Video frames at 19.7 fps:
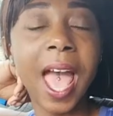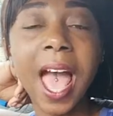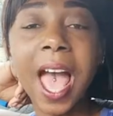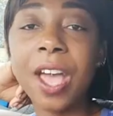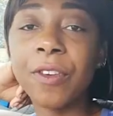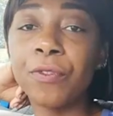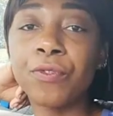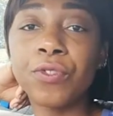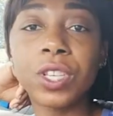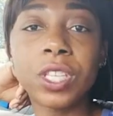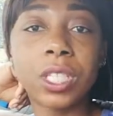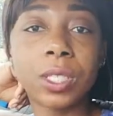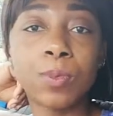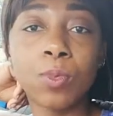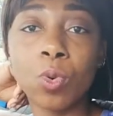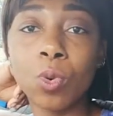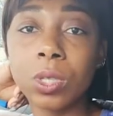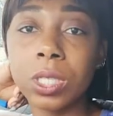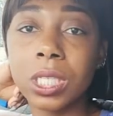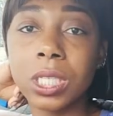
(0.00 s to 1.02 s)
Every
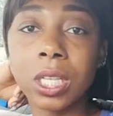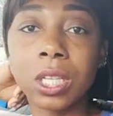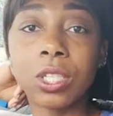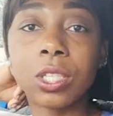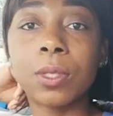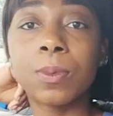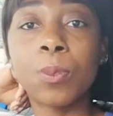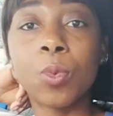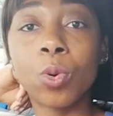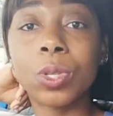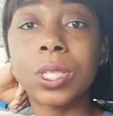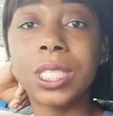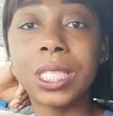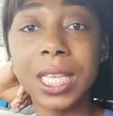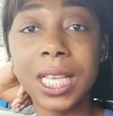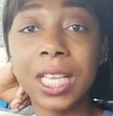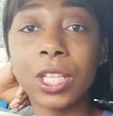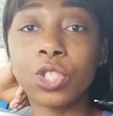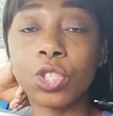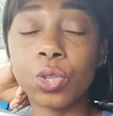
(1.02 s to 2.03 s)
small small
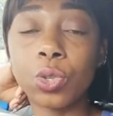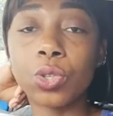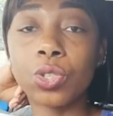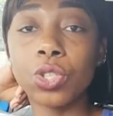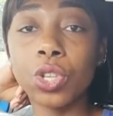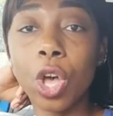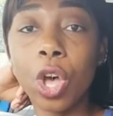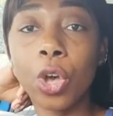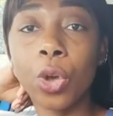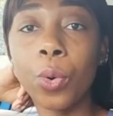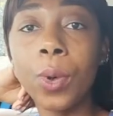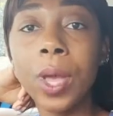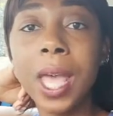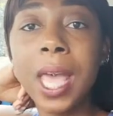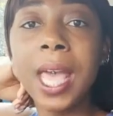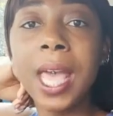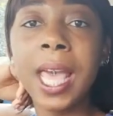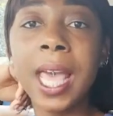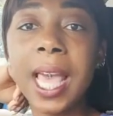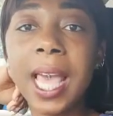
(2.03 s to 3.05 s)
seeds you sow
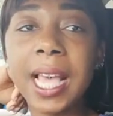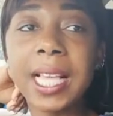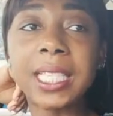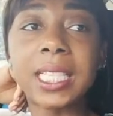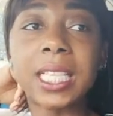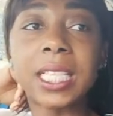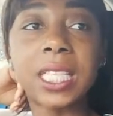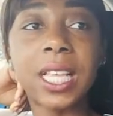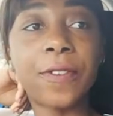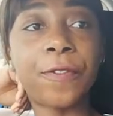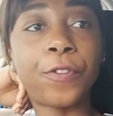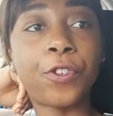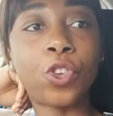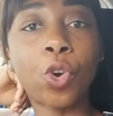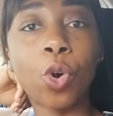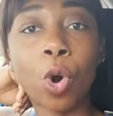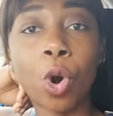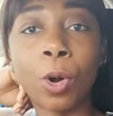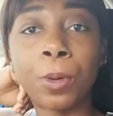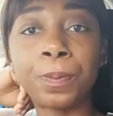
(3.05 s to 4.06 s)
is as if
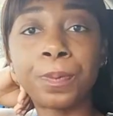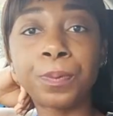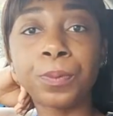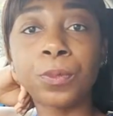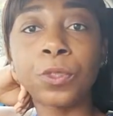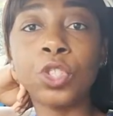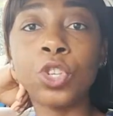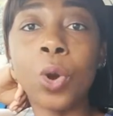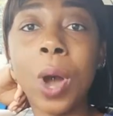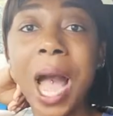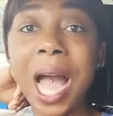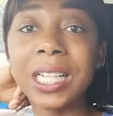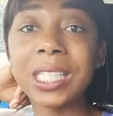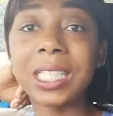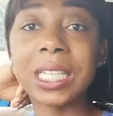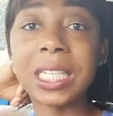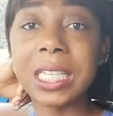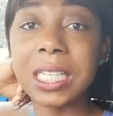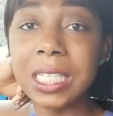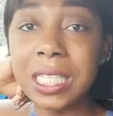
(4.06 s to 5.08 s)
you're you're
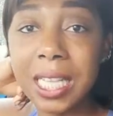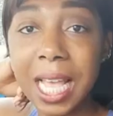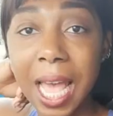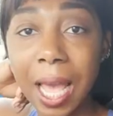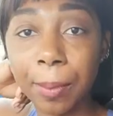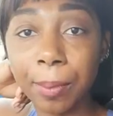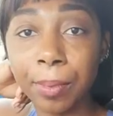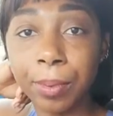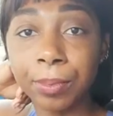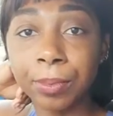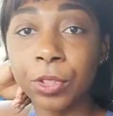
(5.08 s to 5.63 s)
adding a step.